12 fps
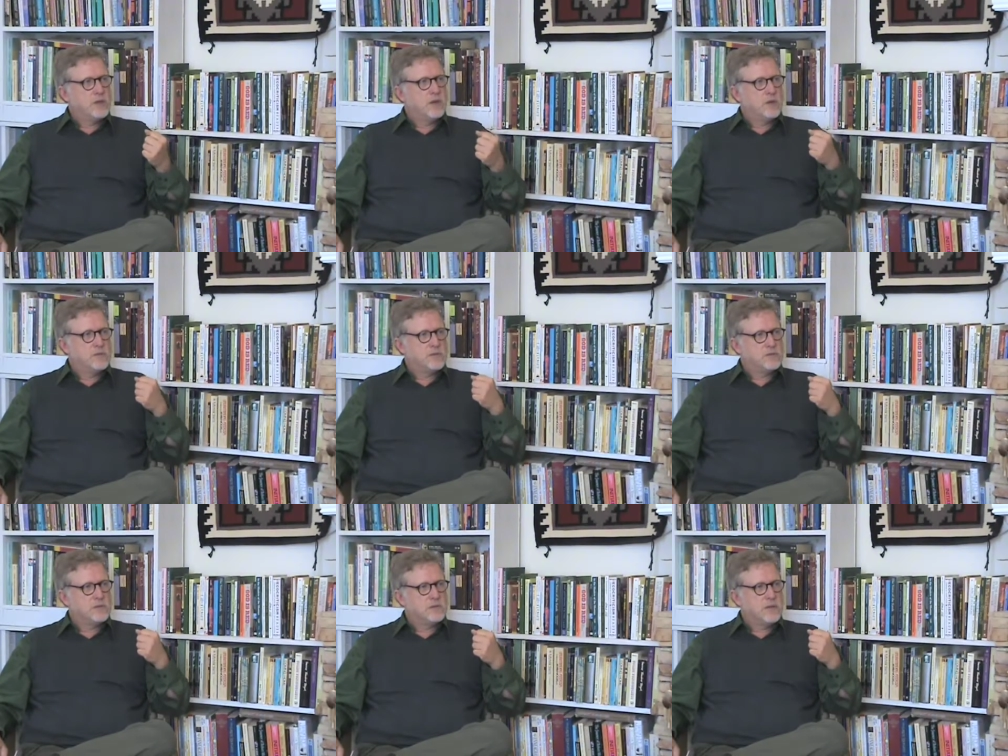that
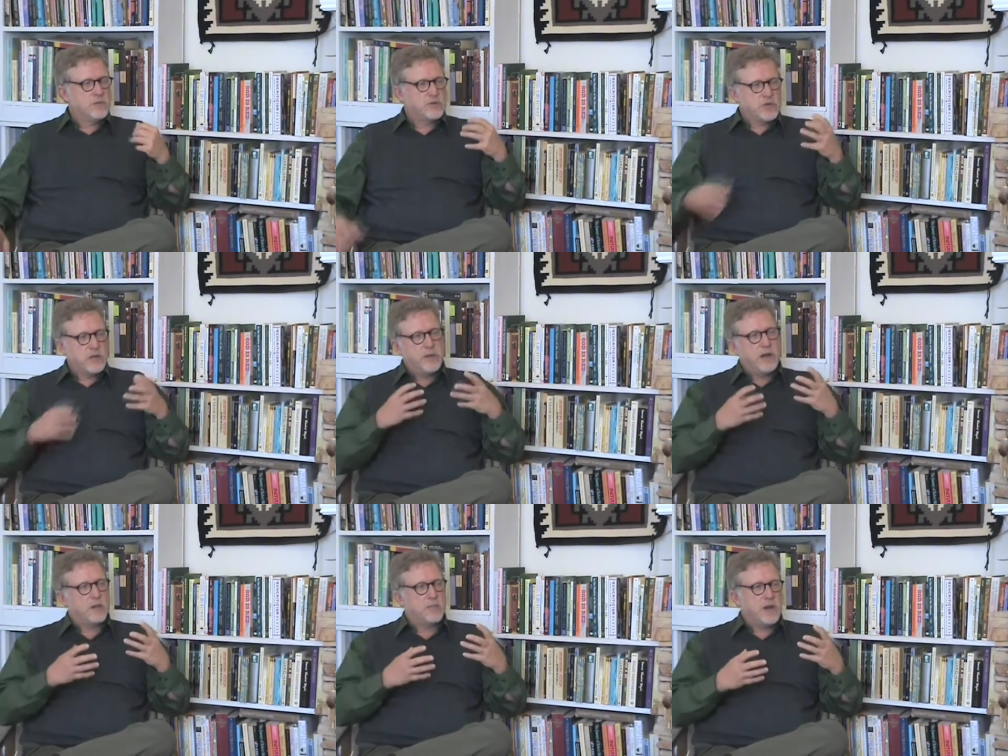was, that was
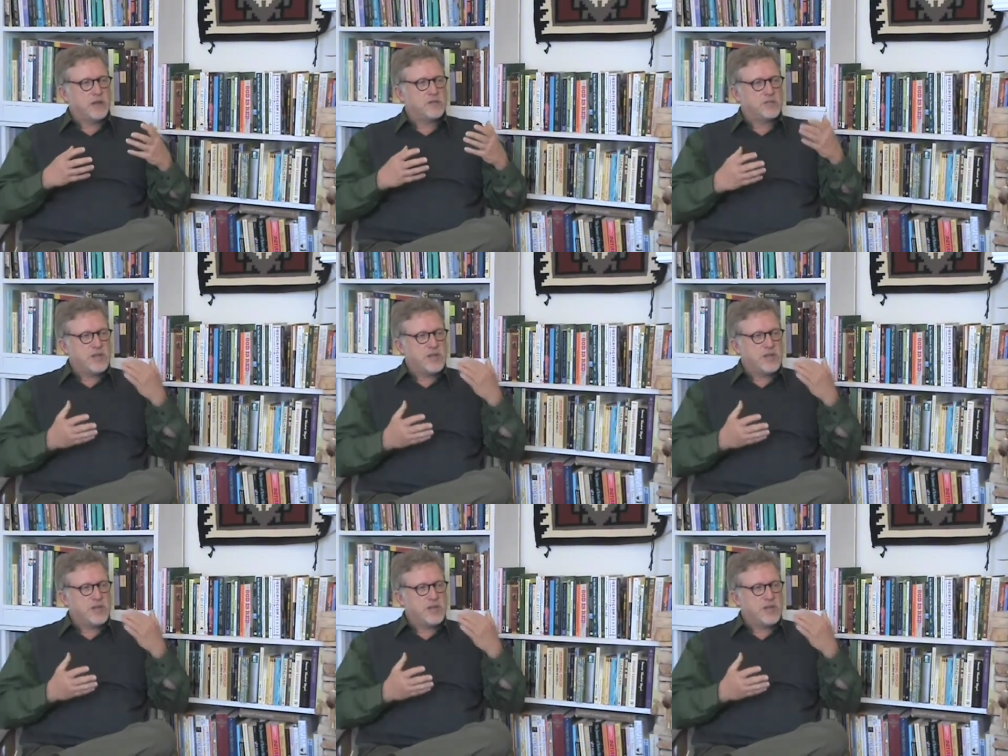coming out of the practice.